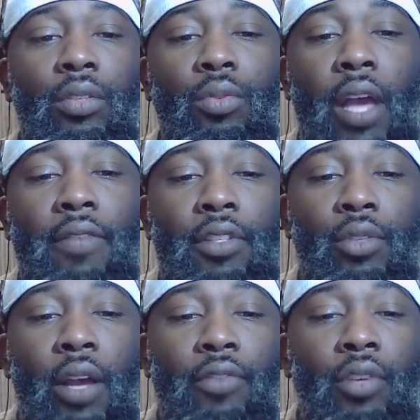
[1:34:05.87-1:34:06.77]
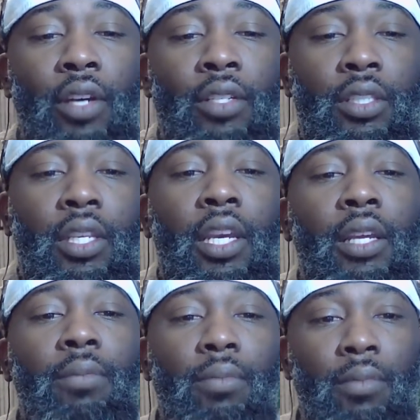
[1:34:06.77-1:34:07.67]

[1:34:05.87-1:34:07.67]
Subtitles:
You have to understand